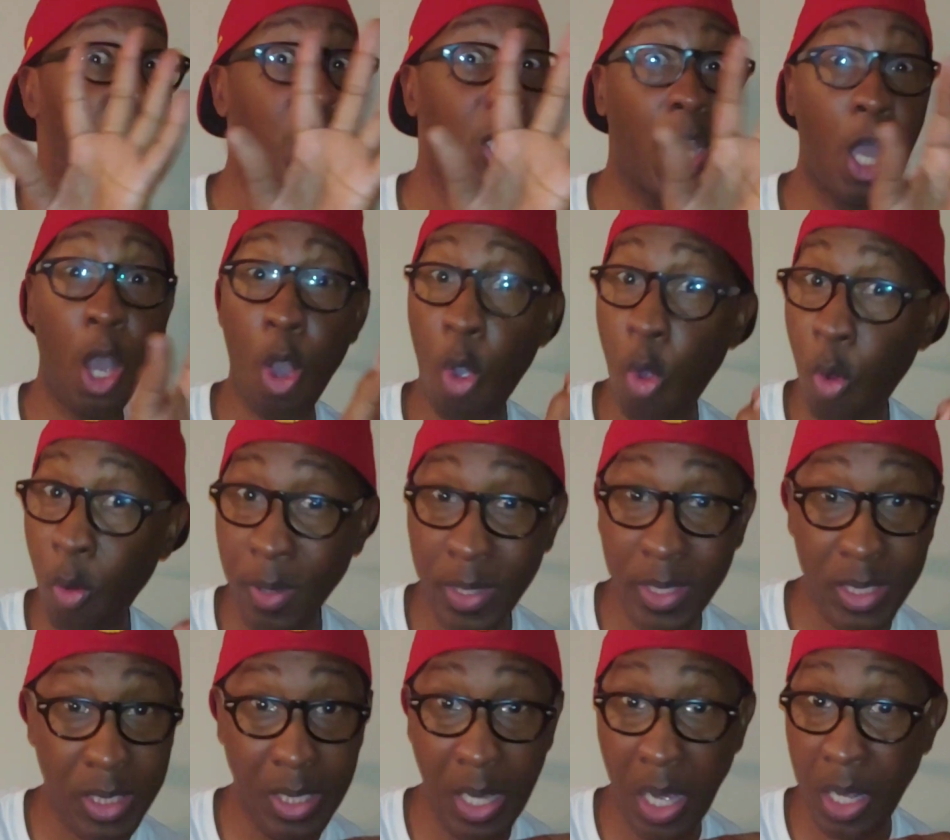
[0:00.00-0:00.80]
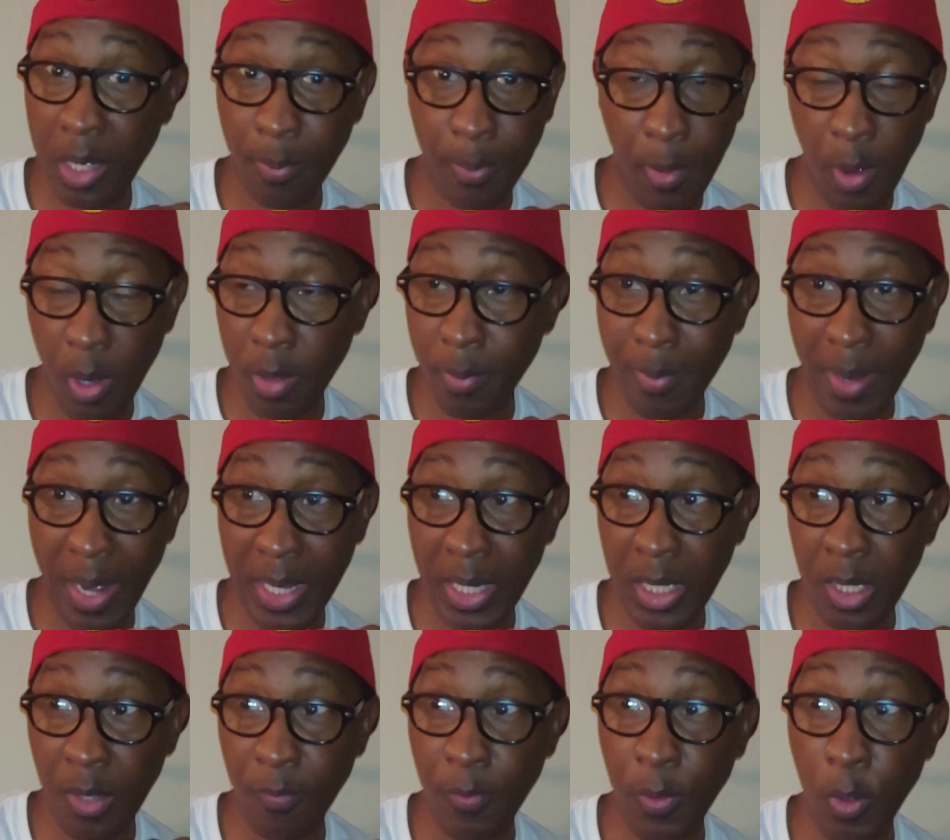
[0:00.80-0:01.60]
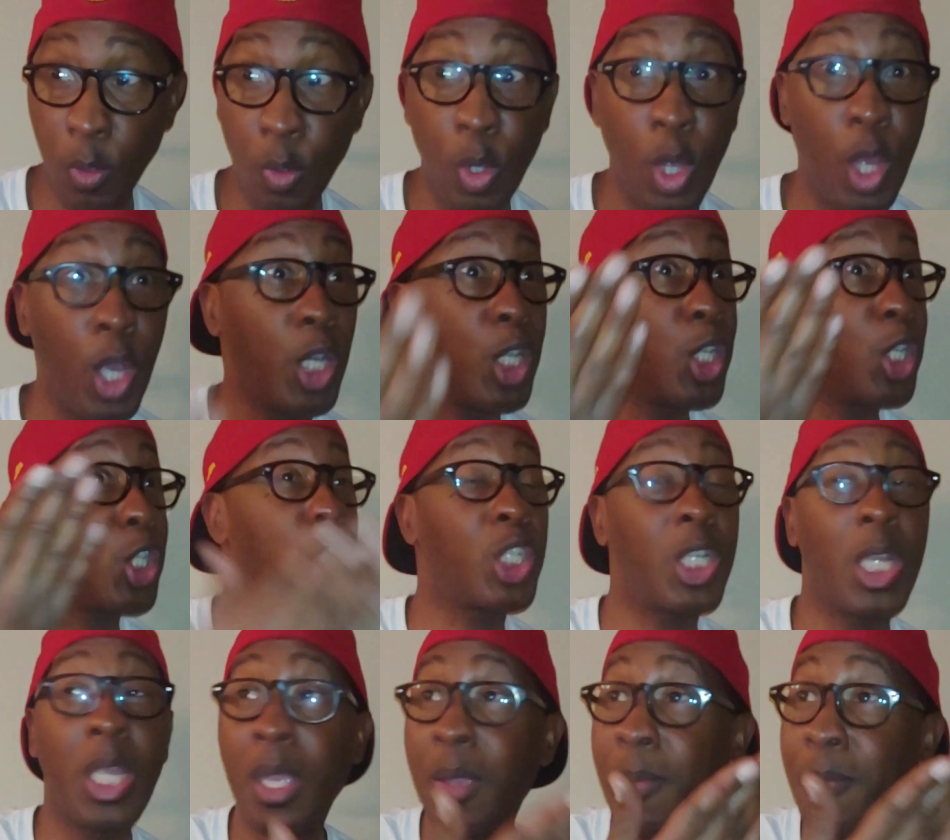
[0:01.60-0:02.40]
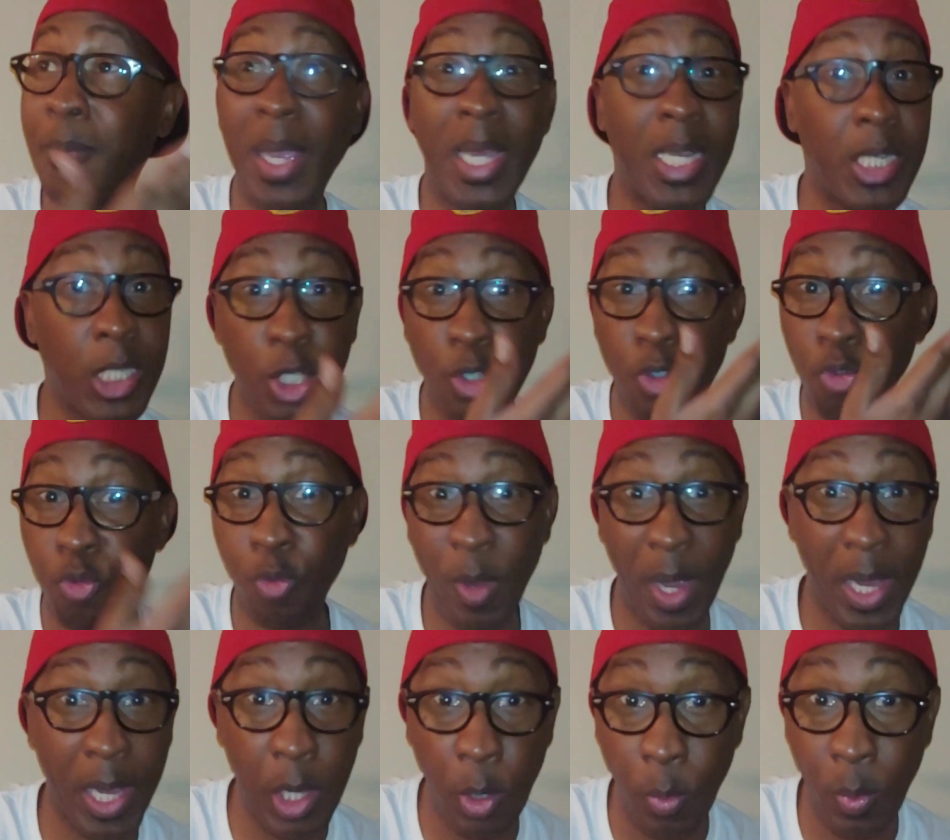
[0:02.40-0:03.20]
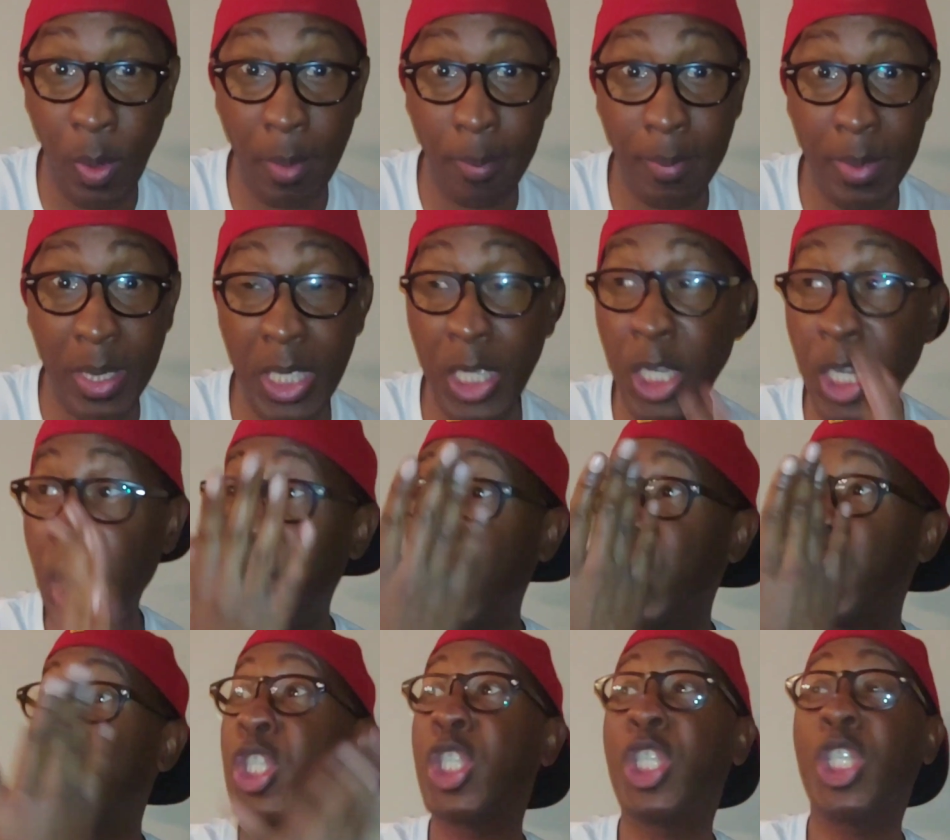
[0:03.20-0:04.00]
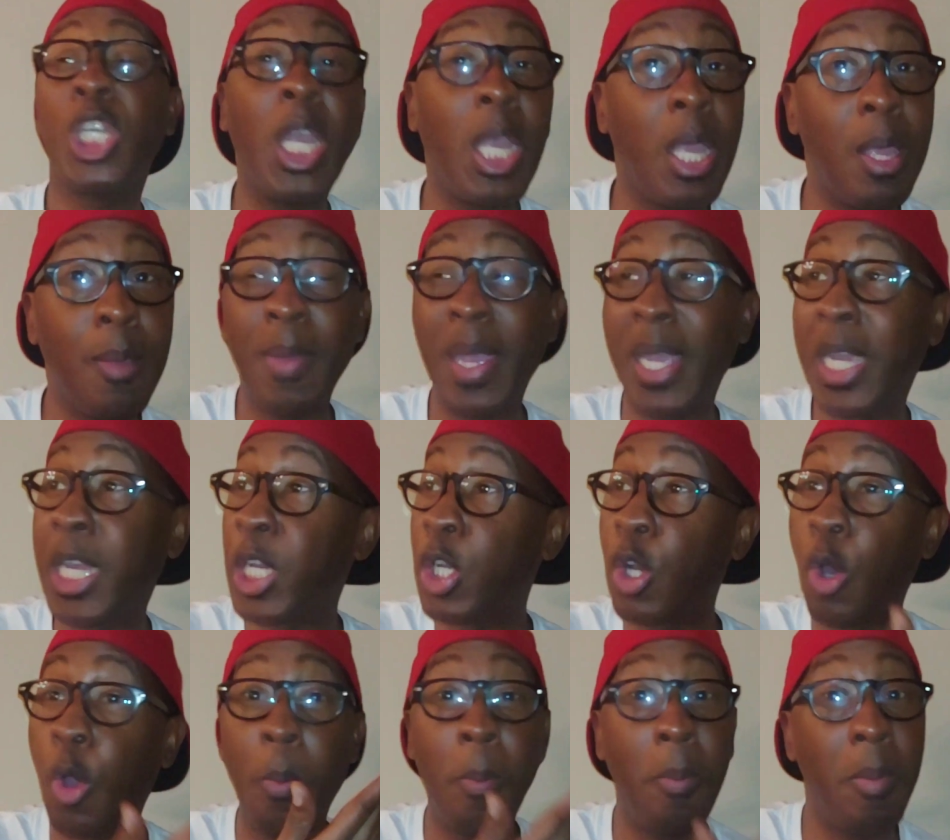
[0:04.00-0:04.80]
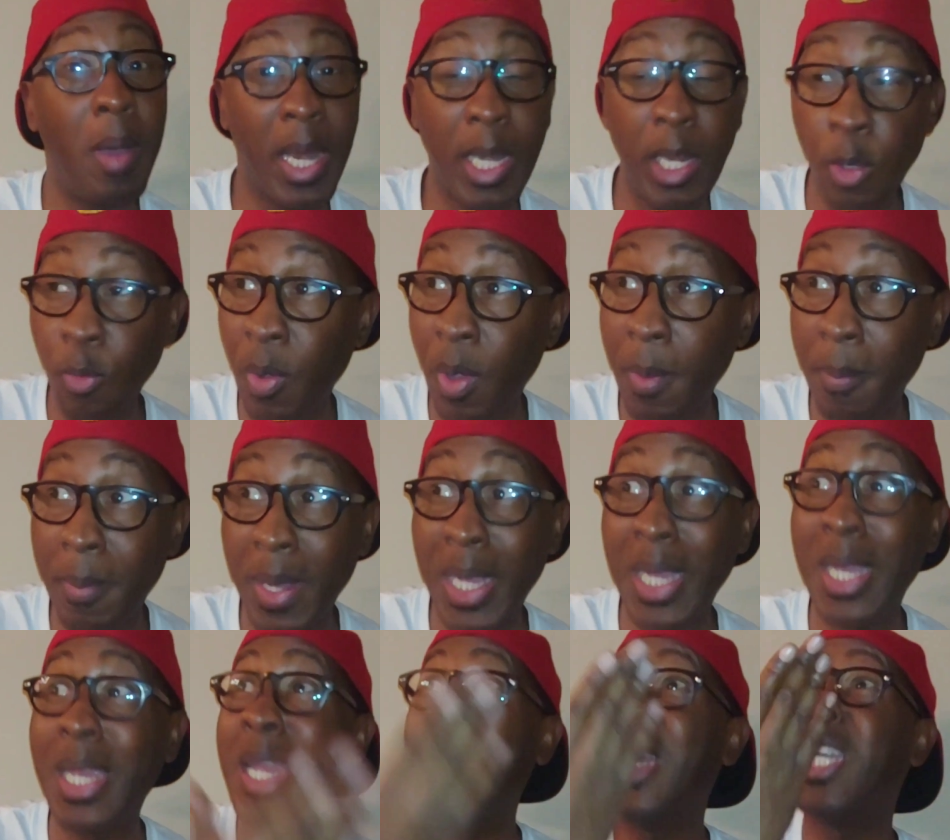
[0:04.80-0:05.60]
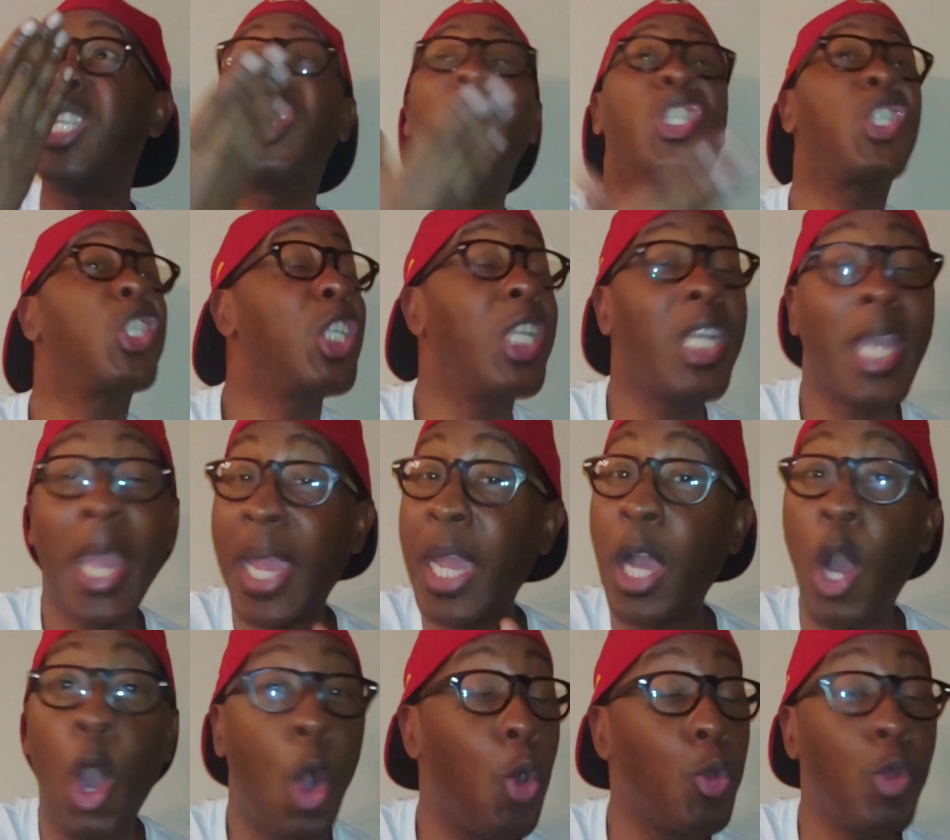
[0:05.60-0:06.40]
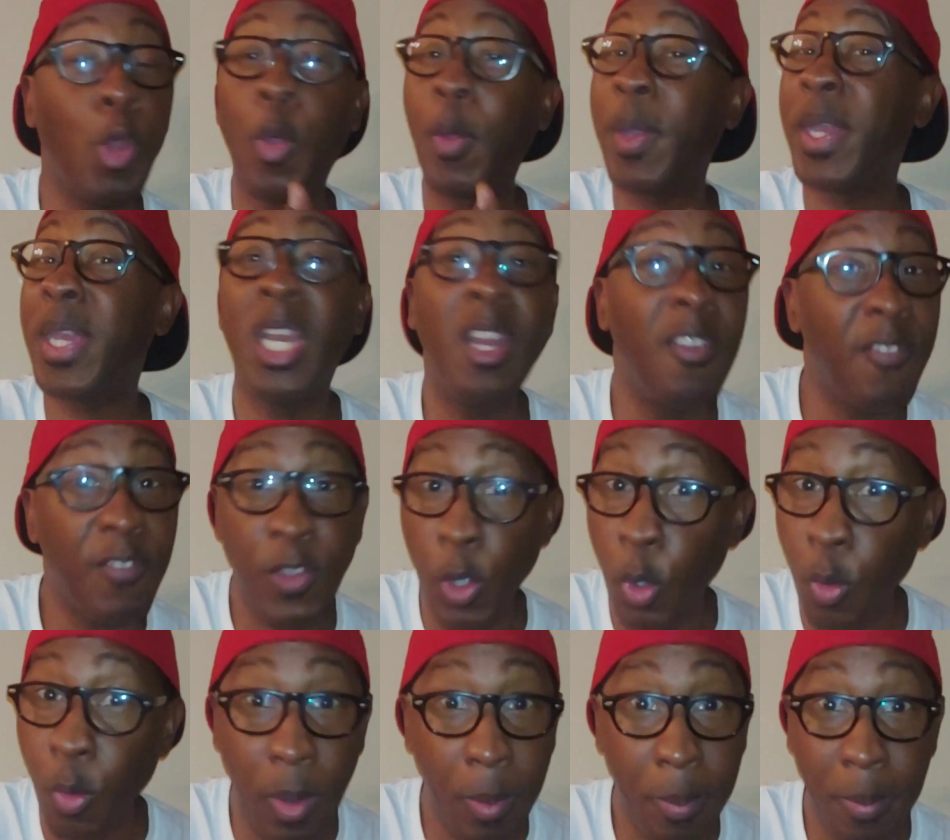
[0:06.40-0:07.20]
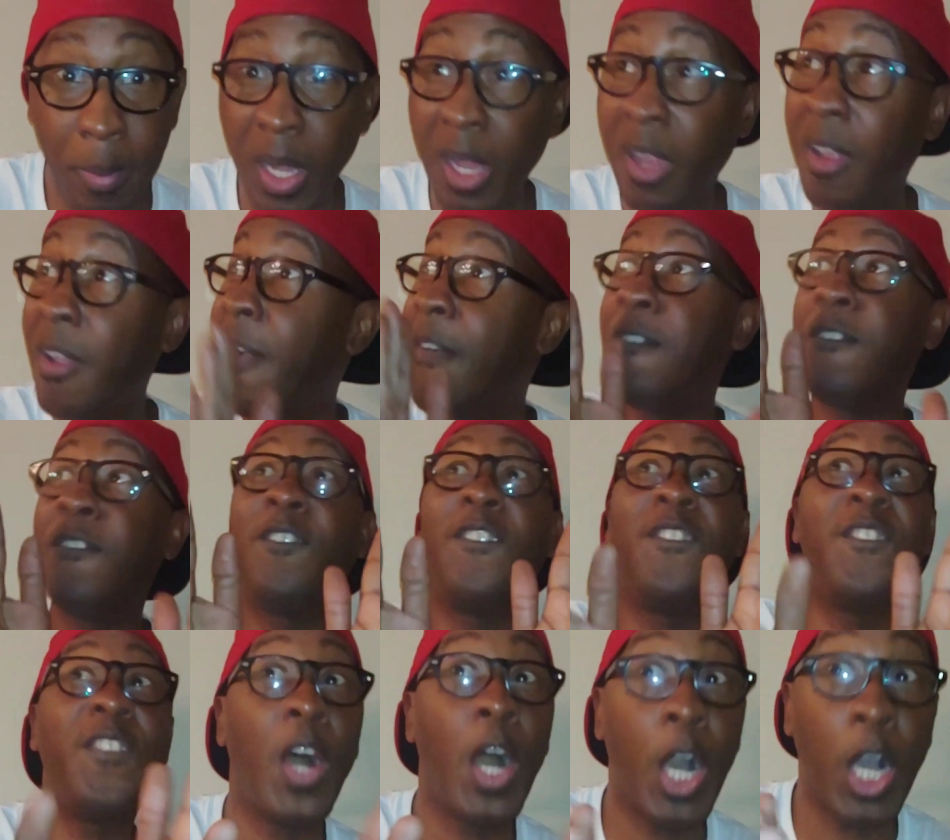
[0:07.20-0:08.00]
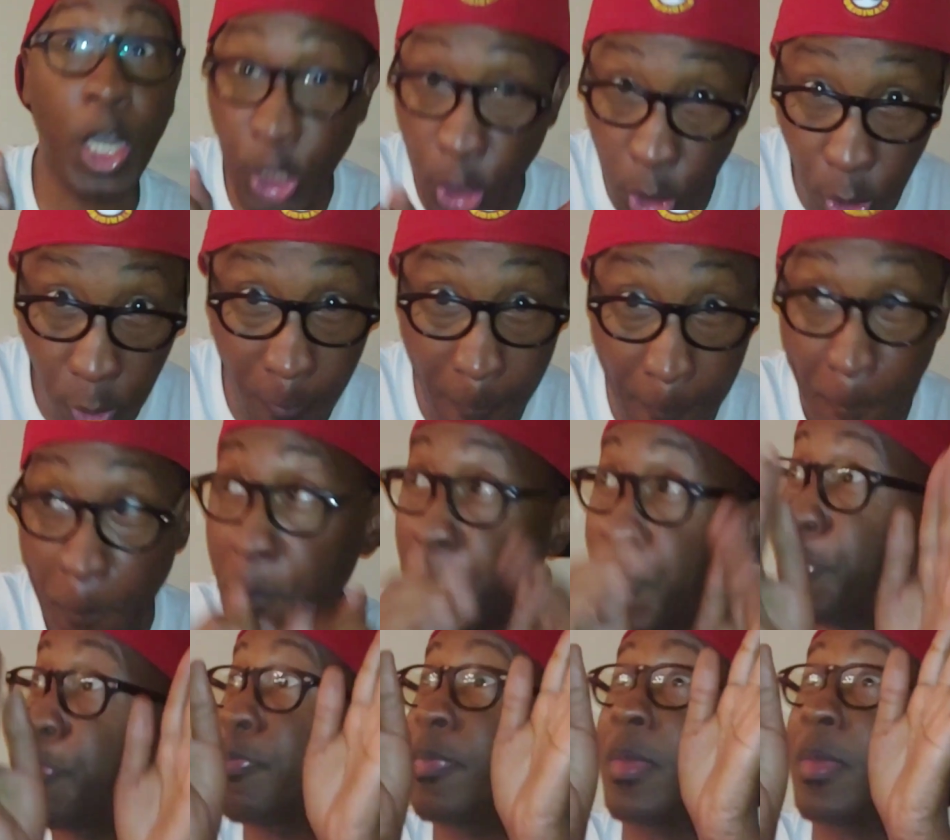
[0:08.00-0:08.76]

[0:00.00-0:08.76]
That whore is not a part of my interview. She ain't make this record with me. She ain't making no money with me. She ain't on no interview with me. Fuck you.